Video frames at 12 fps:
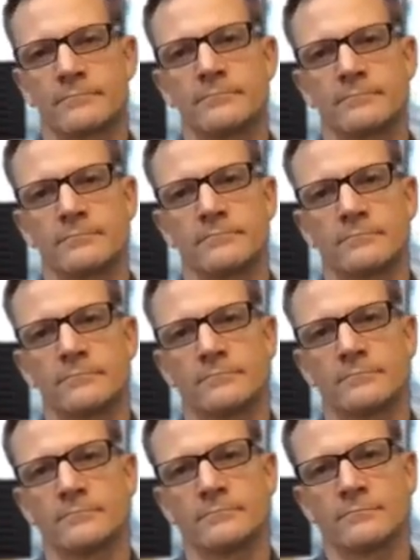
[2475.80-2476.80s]

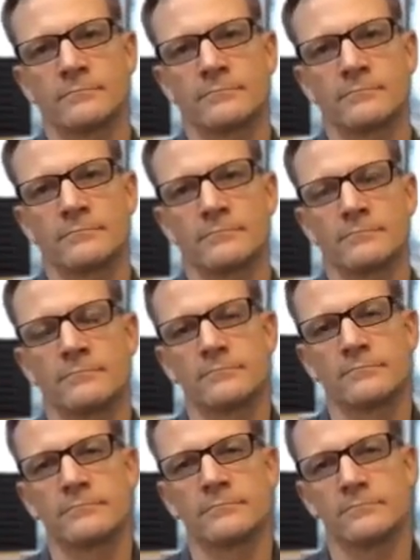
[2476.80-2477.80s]

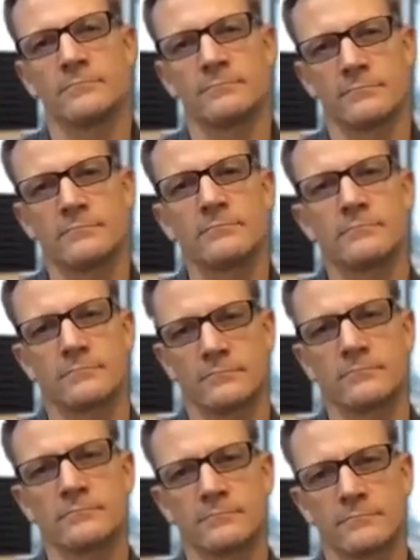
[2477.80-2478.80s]

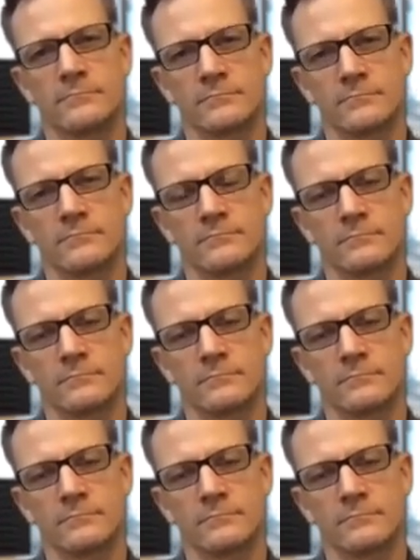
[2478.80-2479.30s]
No words are spoken by the person on screen.